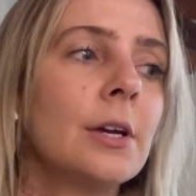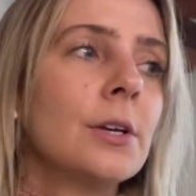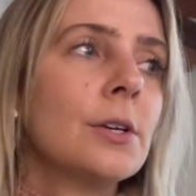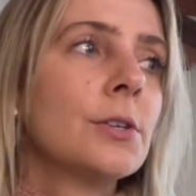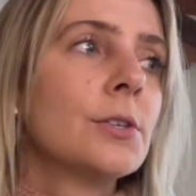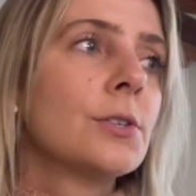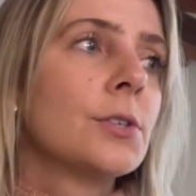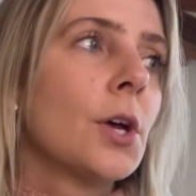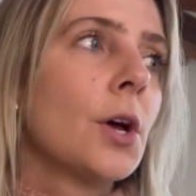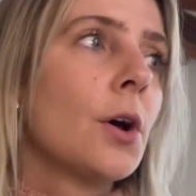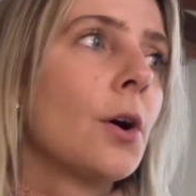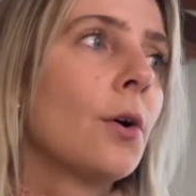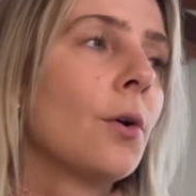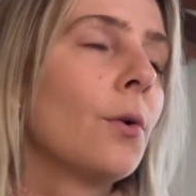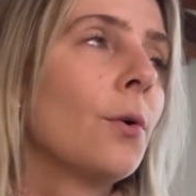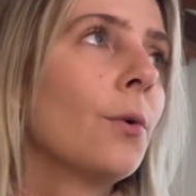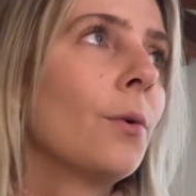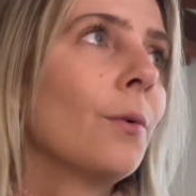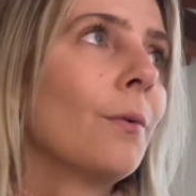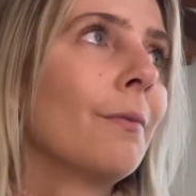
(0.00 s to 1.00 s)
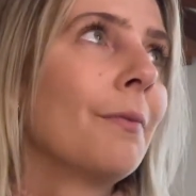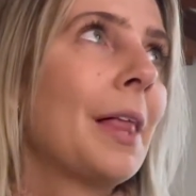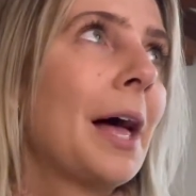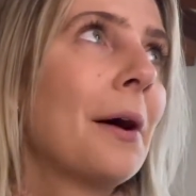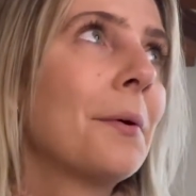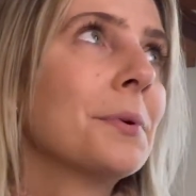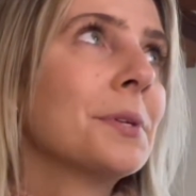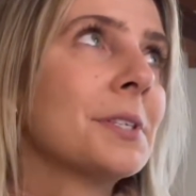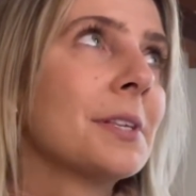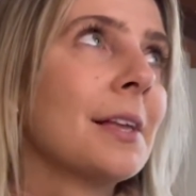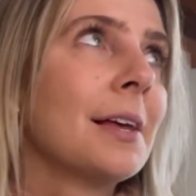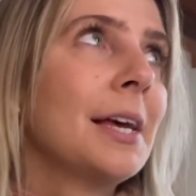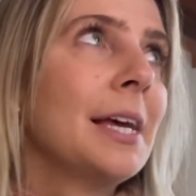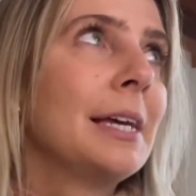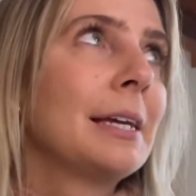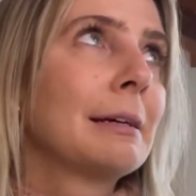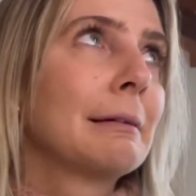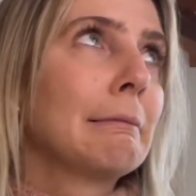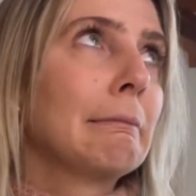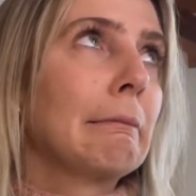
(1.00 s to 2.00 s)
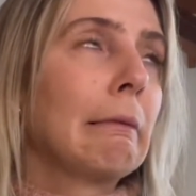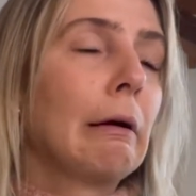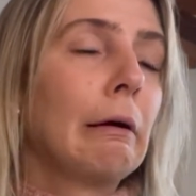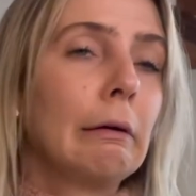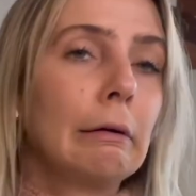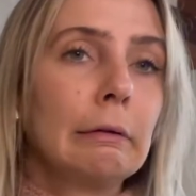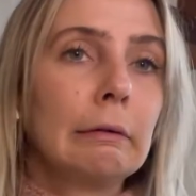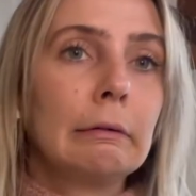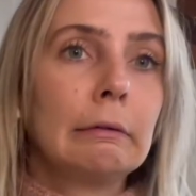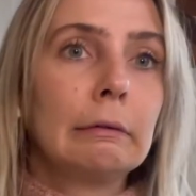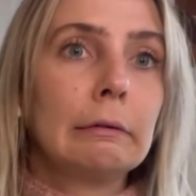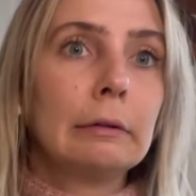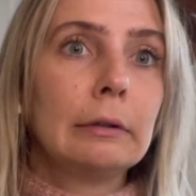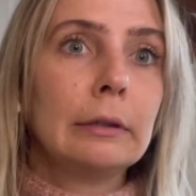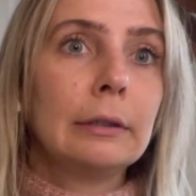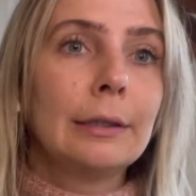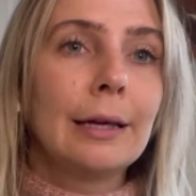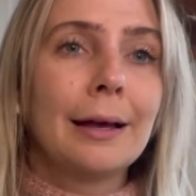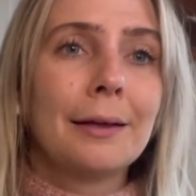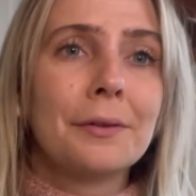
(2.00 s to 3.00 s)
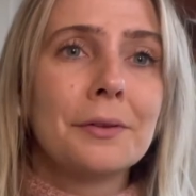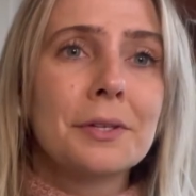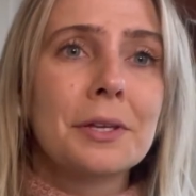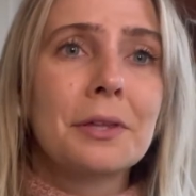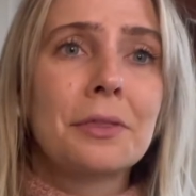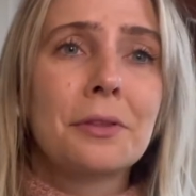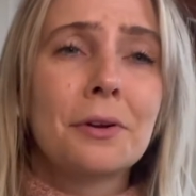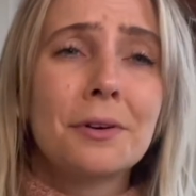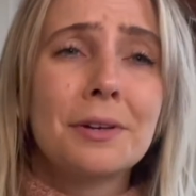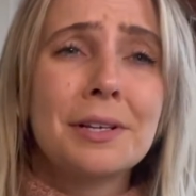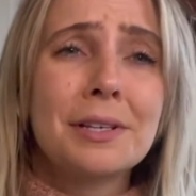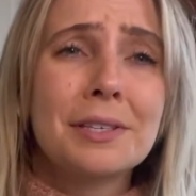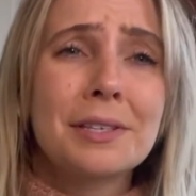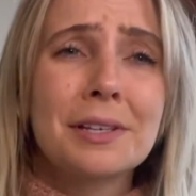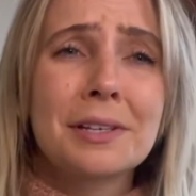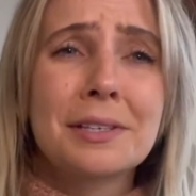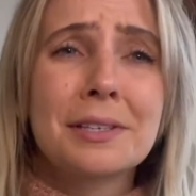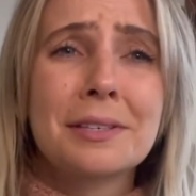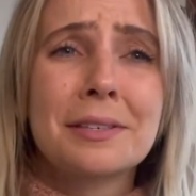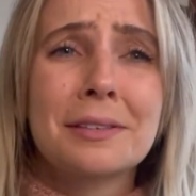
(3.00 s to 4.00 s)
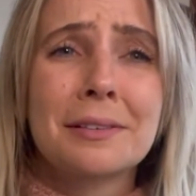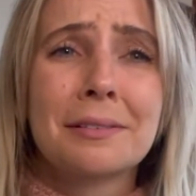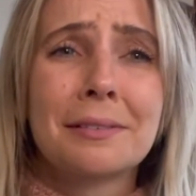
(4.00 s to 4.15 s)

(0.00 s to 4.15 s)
So that was like, yeah, it was like $36,000.